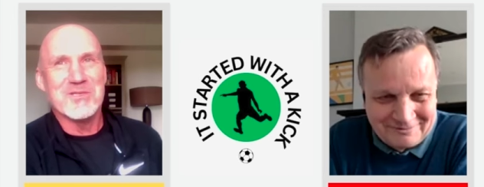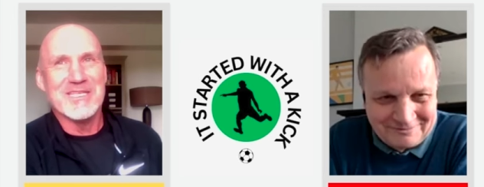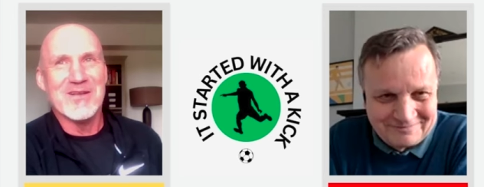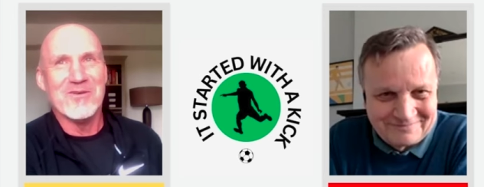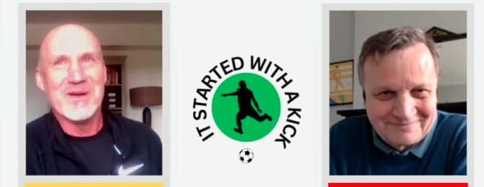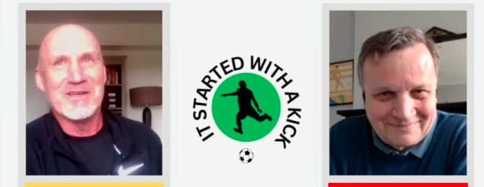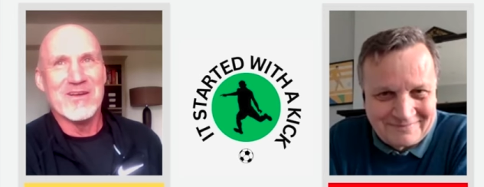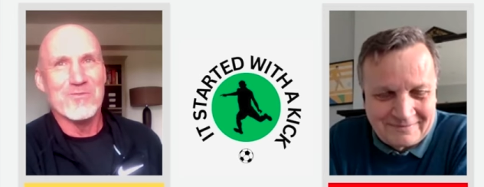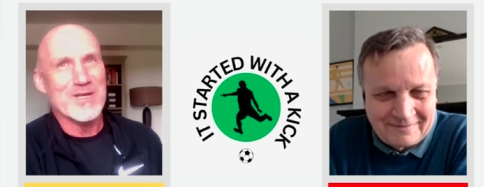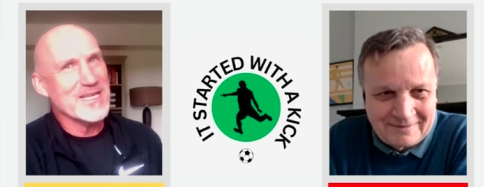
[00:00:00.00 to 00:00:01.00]
Speaker 1: was his you know,
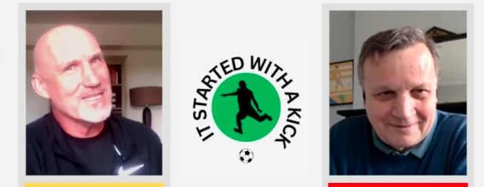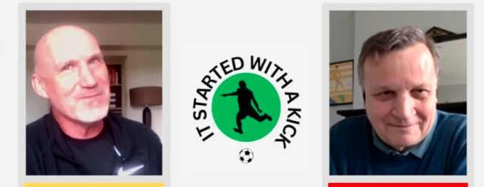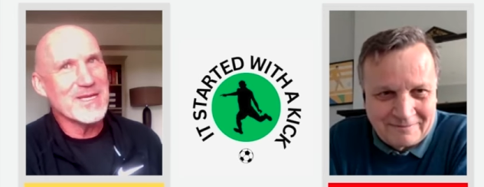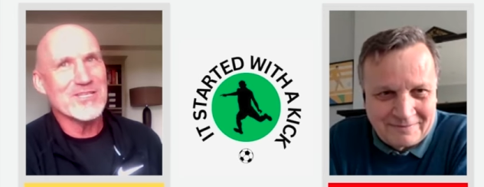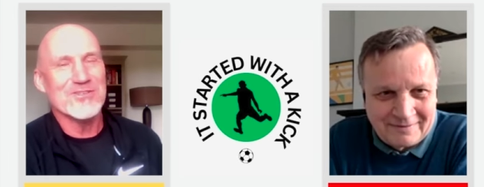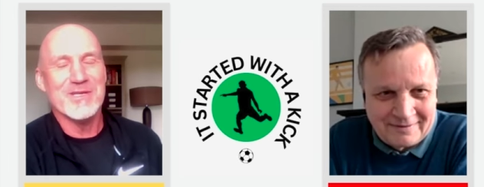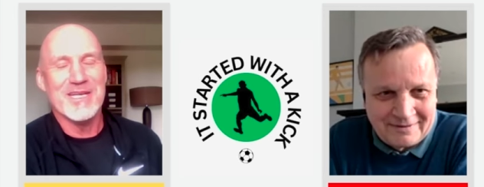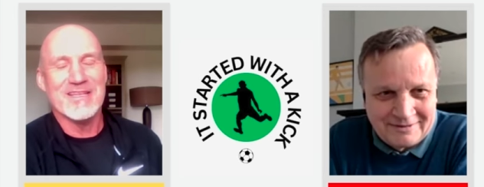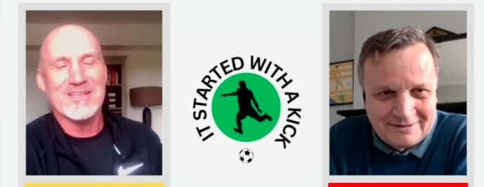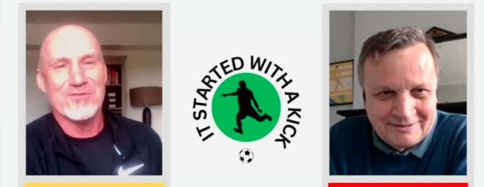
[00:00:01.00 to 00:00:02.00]
we need to make sure we
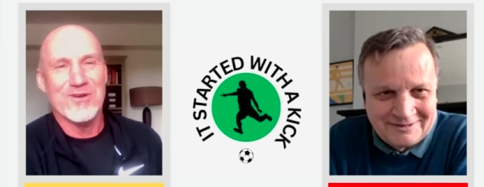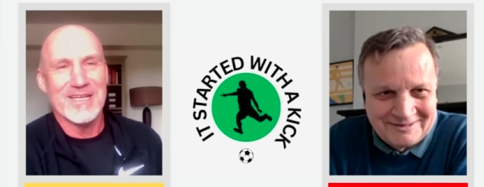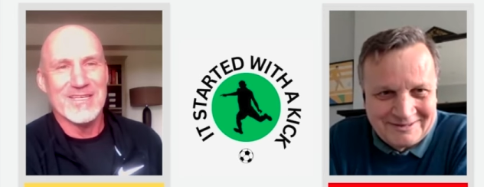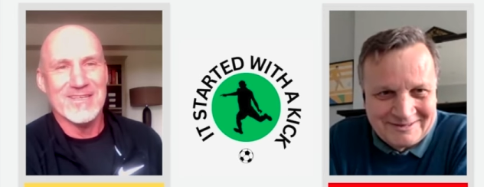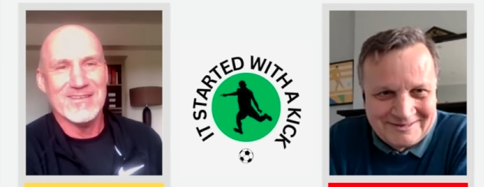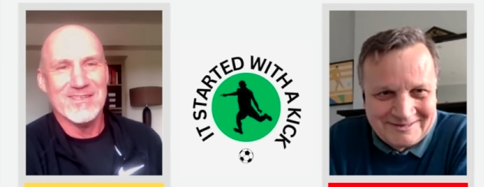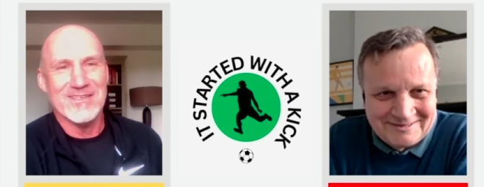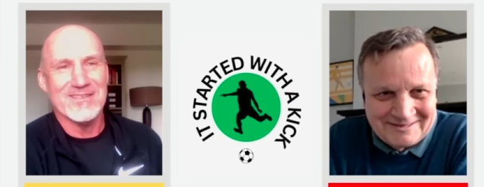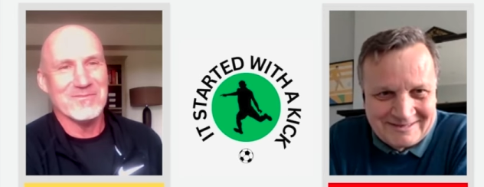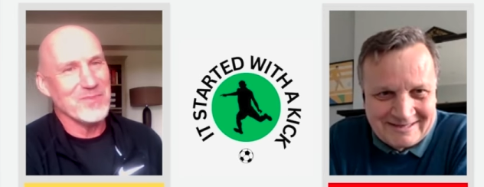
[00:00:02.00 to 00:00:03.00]
get this right. You know, this is
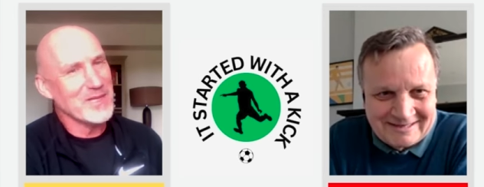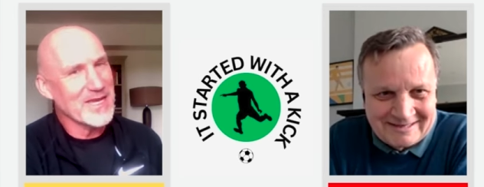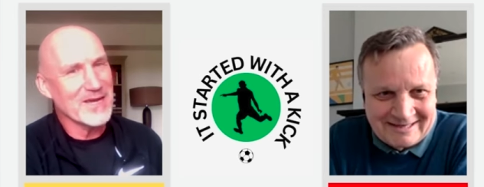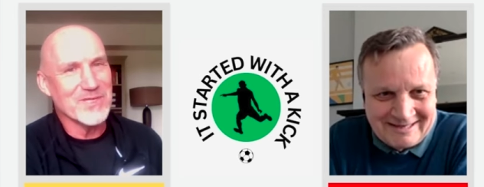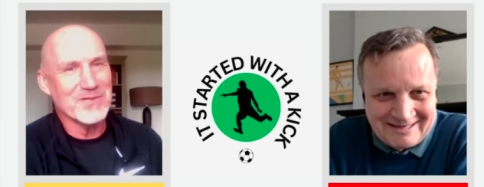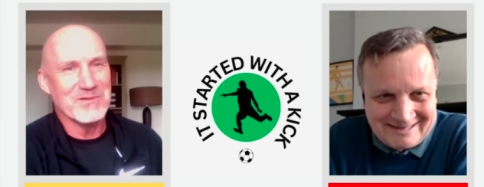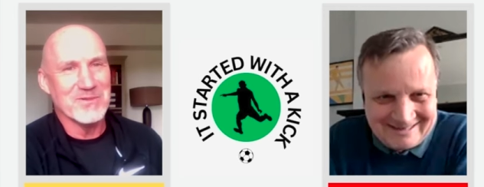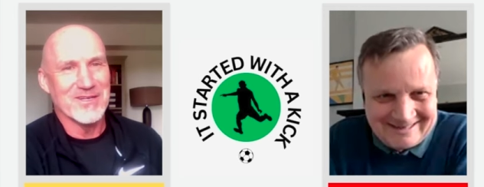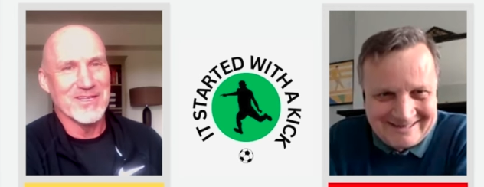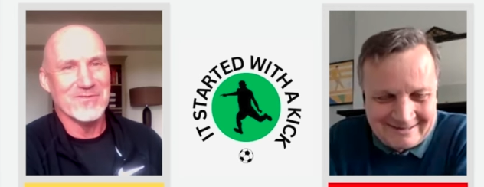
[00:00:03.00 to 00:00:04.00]
a big company we're
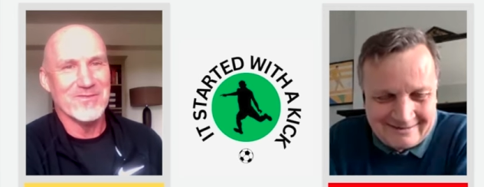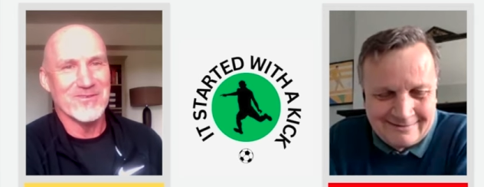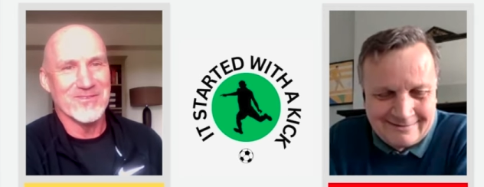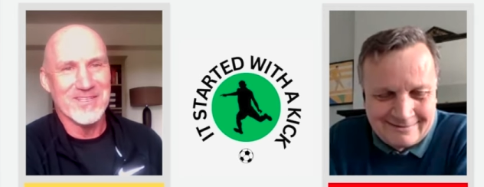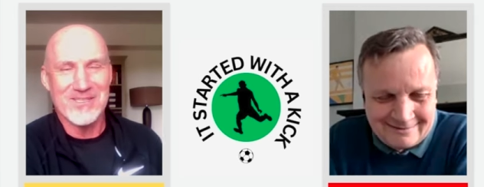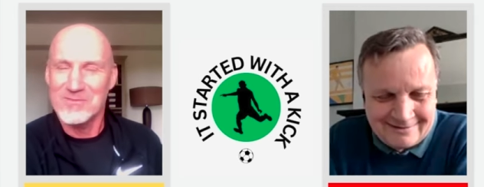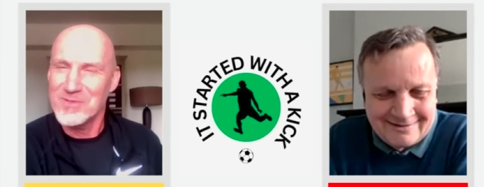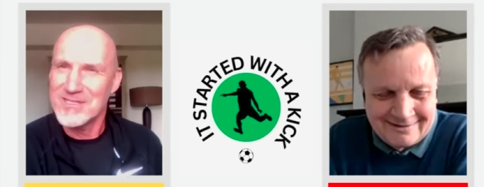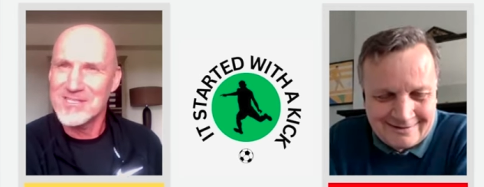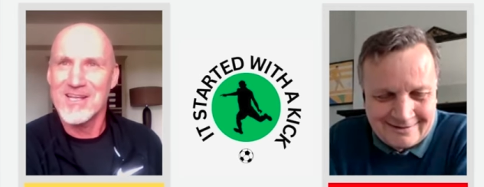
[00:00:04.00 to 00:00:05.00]
working for, and this could be
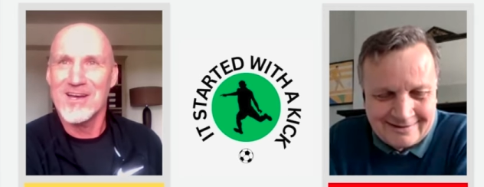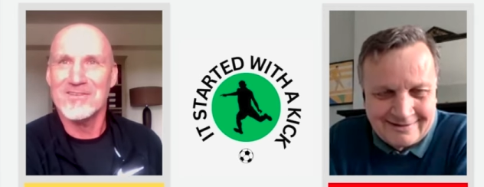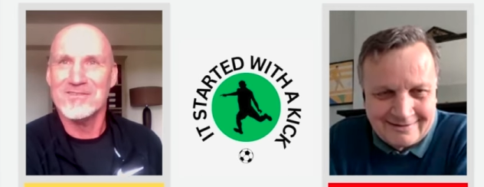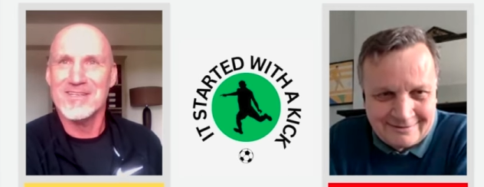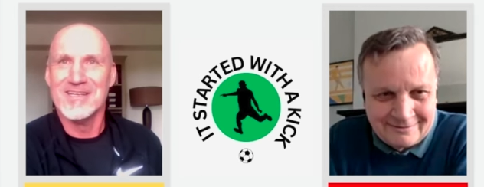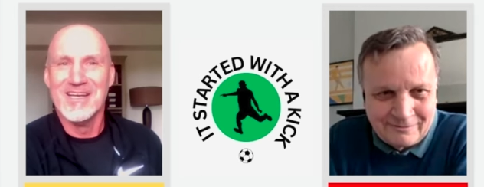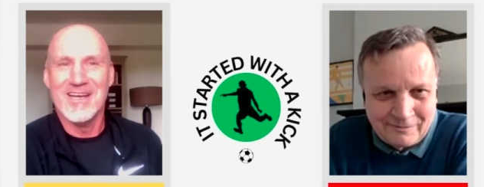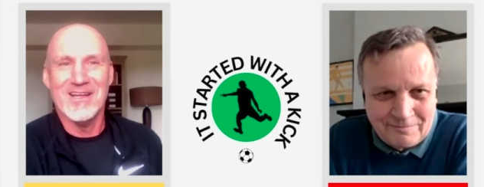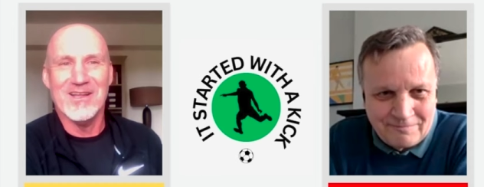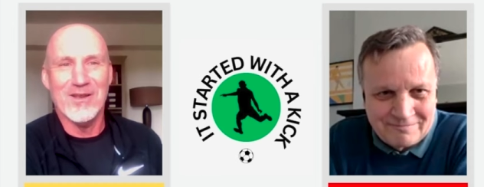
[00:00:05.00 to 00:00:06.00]
the start of
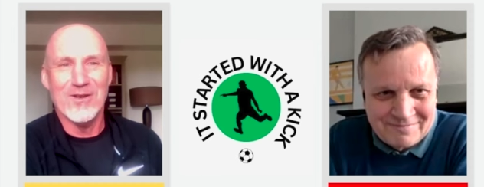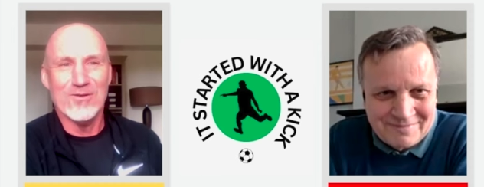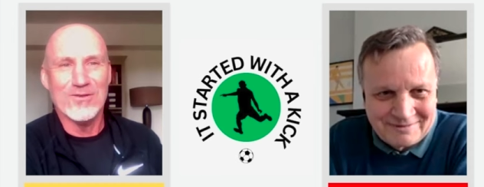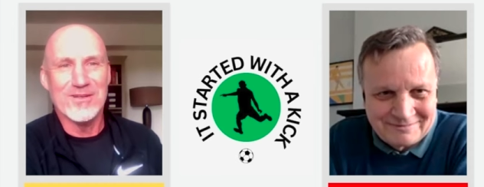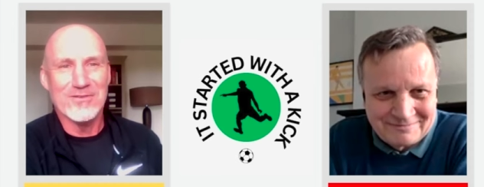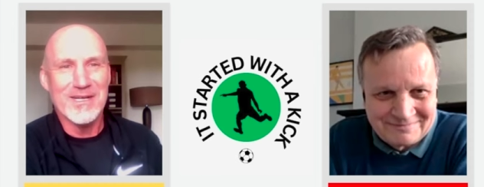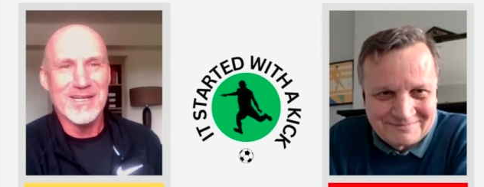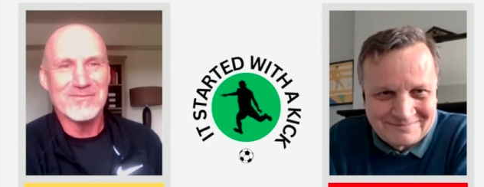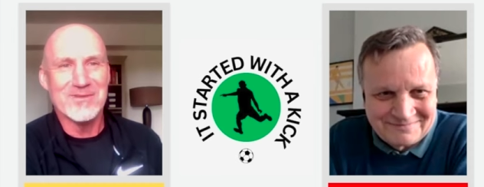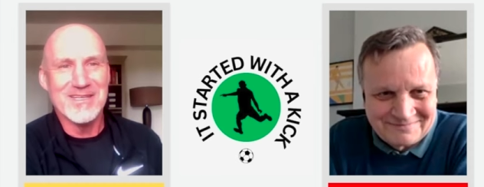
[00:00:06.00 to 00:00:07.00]
a, a long career
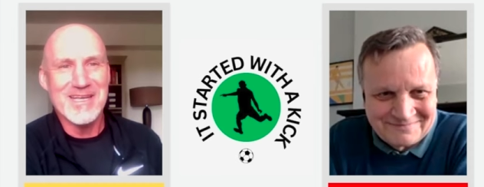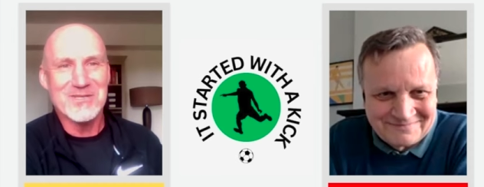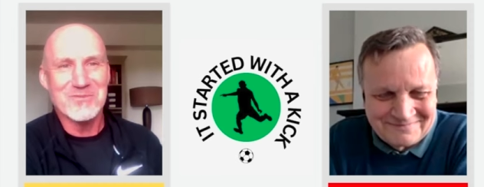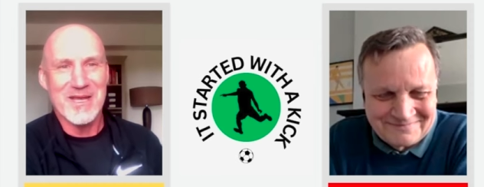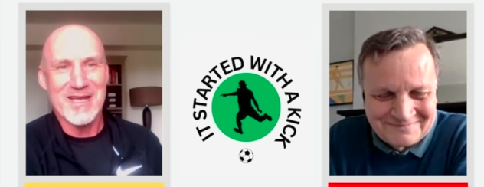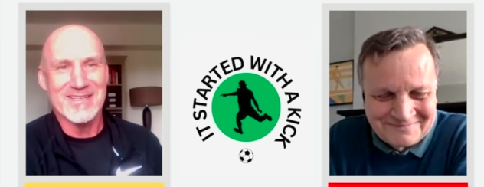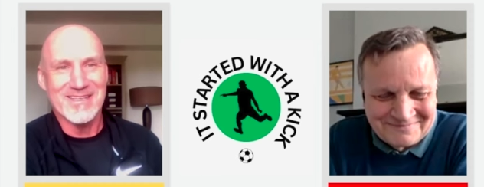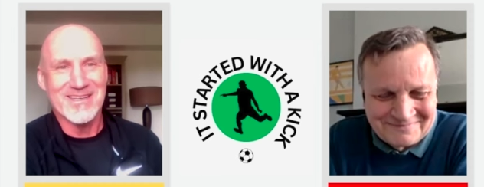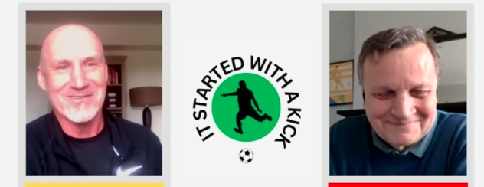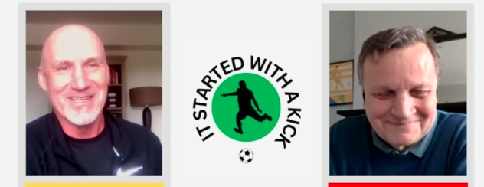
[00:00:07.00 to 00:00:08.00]
with ESPN, you
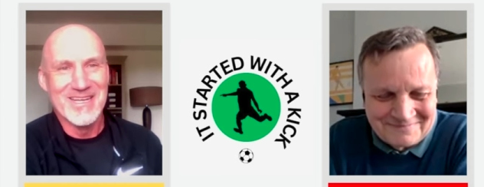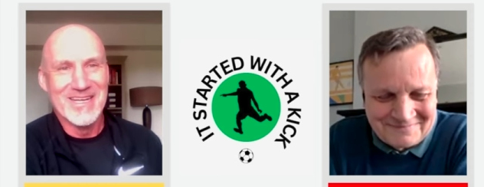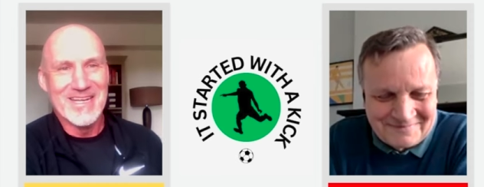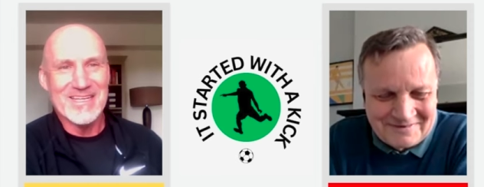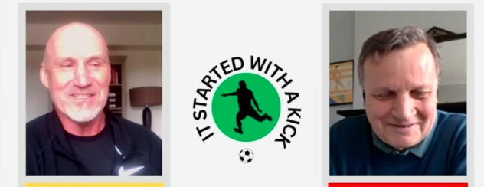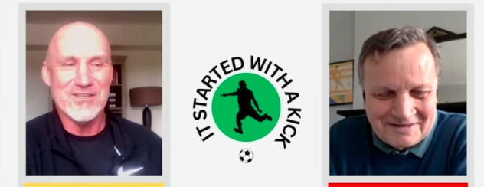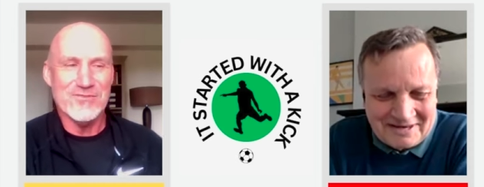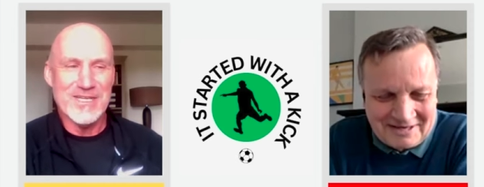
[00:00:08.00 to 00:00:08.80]
know, and, and, you